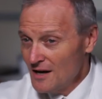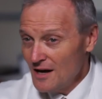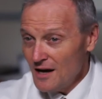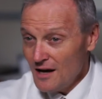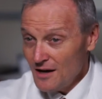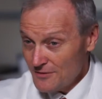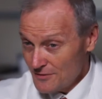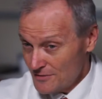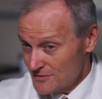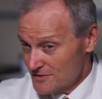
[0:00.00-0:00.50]

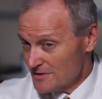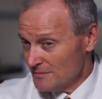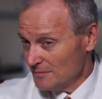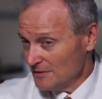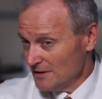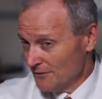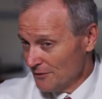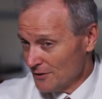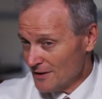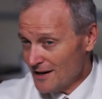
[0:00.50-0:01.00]
others, some
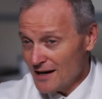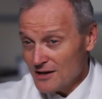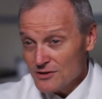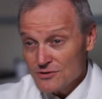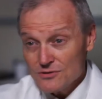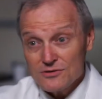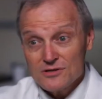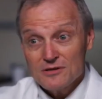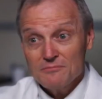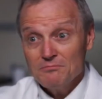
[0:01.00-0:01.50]
liver
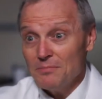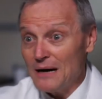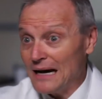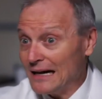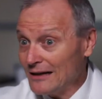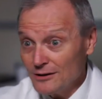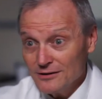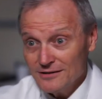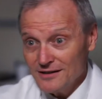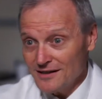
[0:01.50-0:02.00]
cancers and
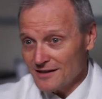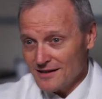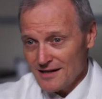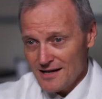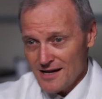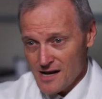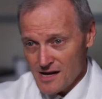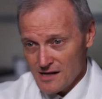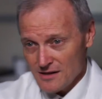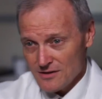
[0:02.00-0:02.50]
bile duct
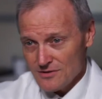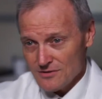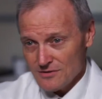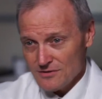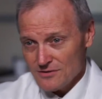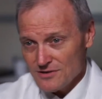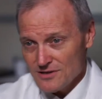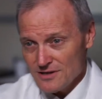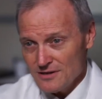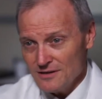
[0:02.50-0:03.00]

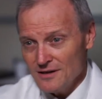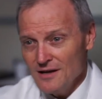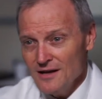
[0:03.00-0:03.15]
cancers and